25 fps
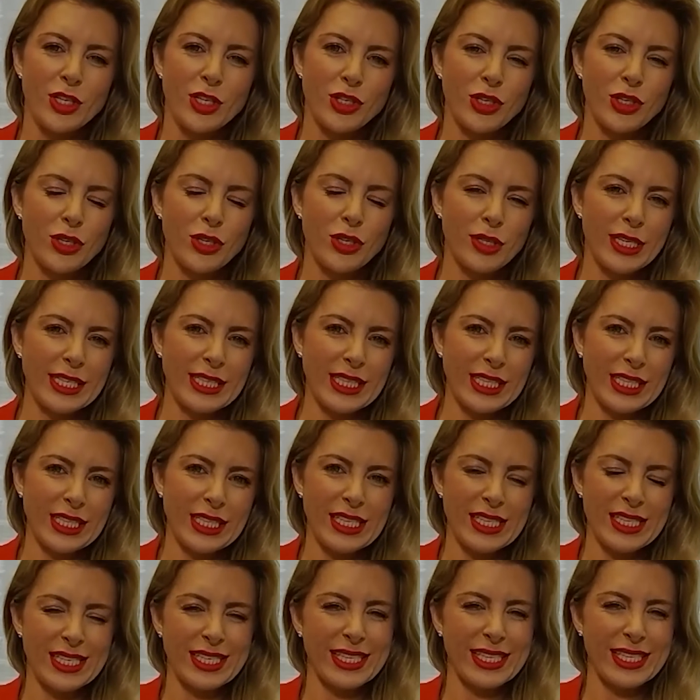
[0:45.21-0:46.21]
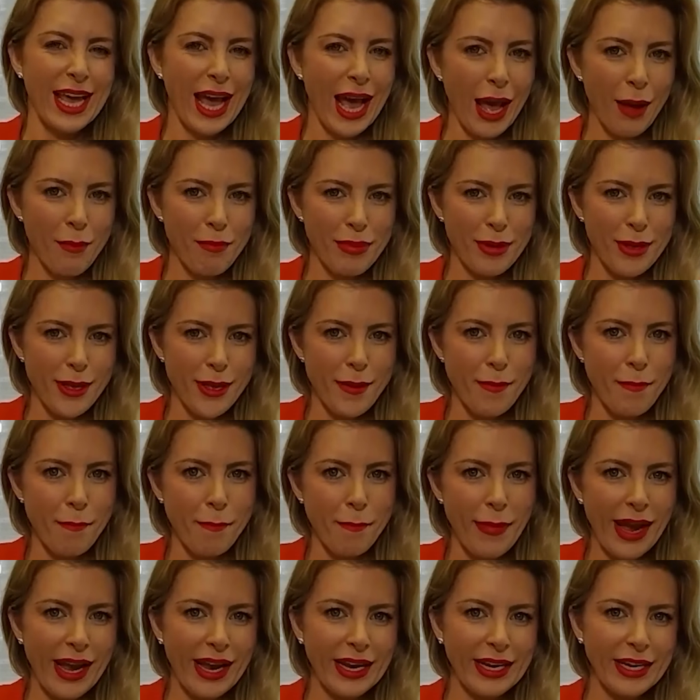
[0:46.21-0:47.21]
do you think that this gap
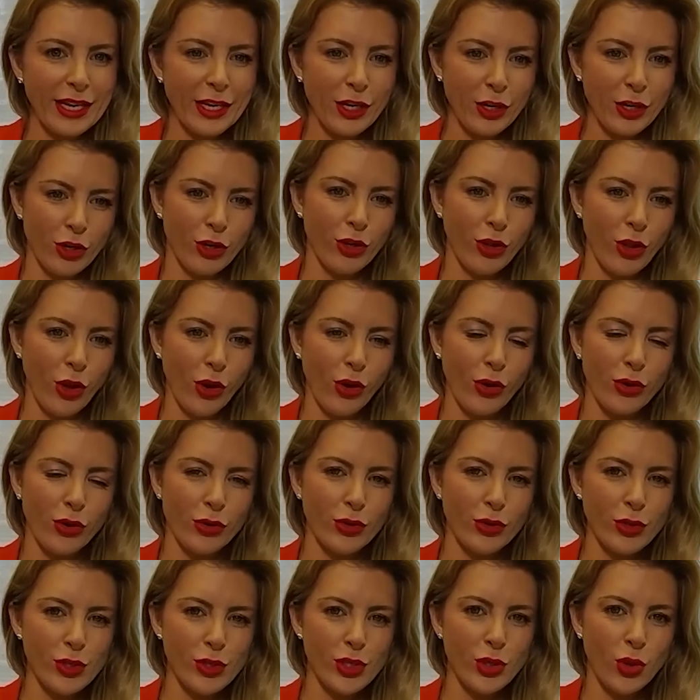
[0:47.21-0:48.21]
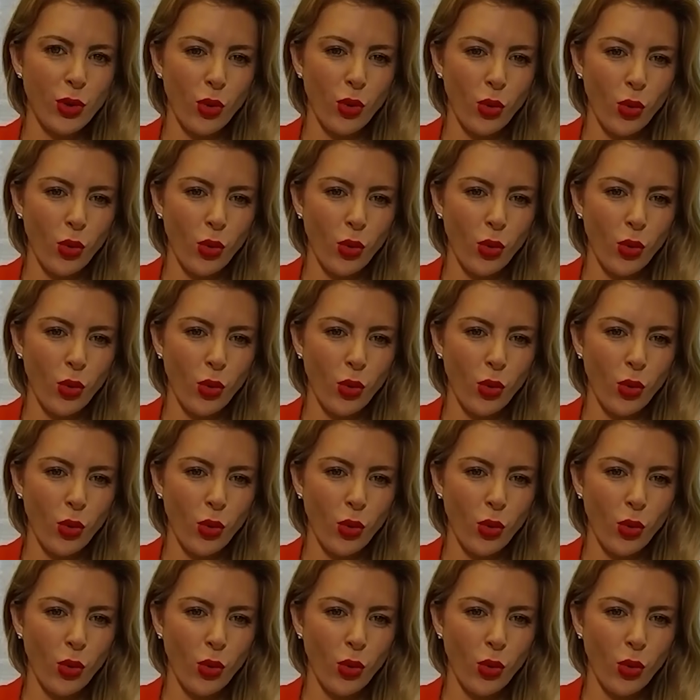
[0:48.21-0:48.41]
may close